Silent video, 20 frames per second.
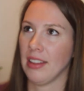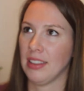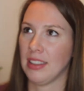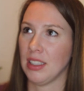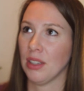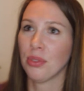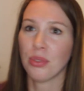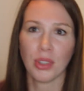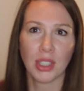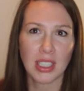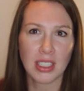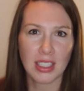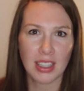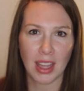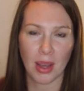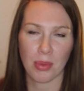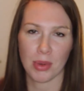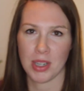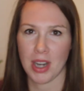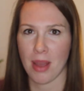different
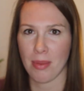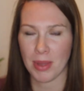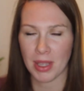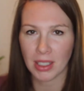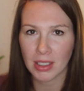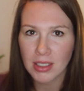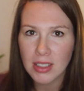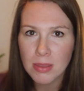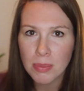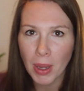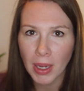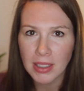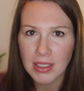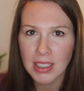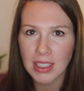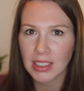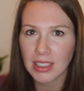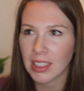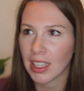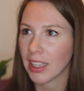that would not be
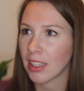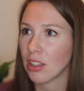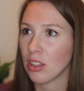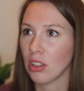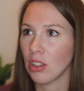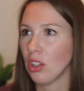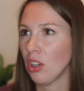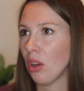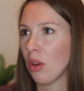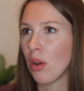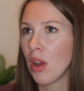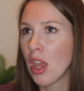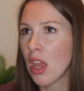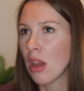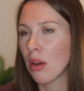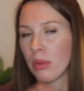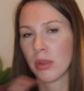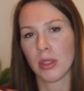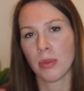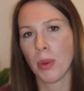expected? Like, you know,
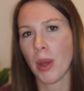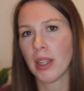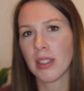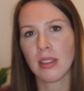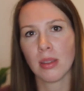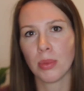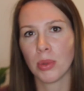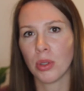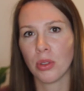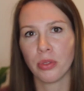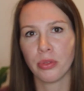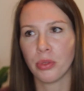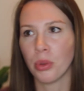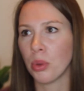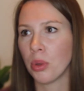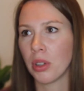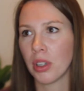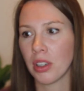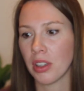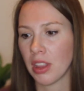responsible
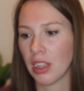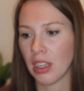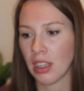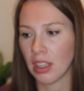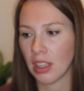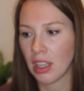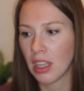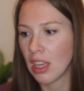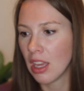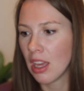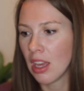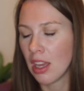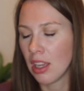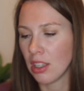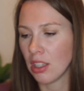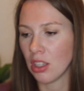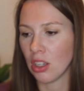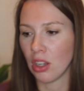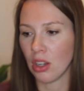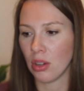for the,
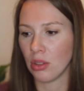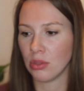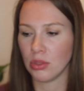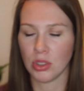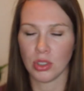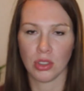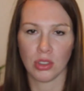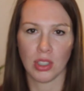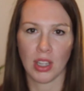you know,